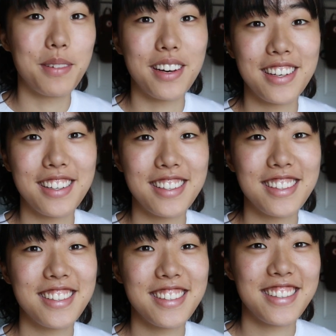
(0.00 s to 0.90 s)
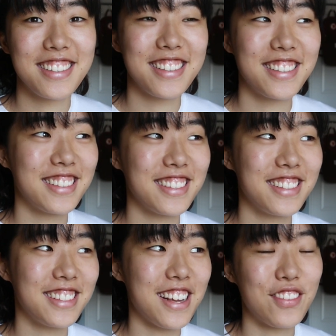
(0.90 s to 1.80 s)
but
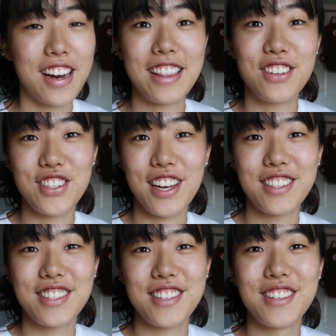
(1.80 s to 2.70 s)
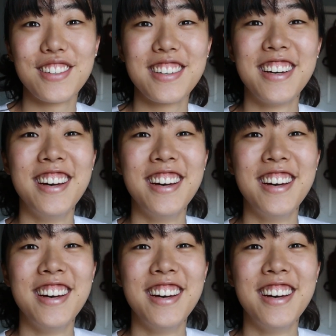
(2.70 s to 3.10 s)
never had the chance to.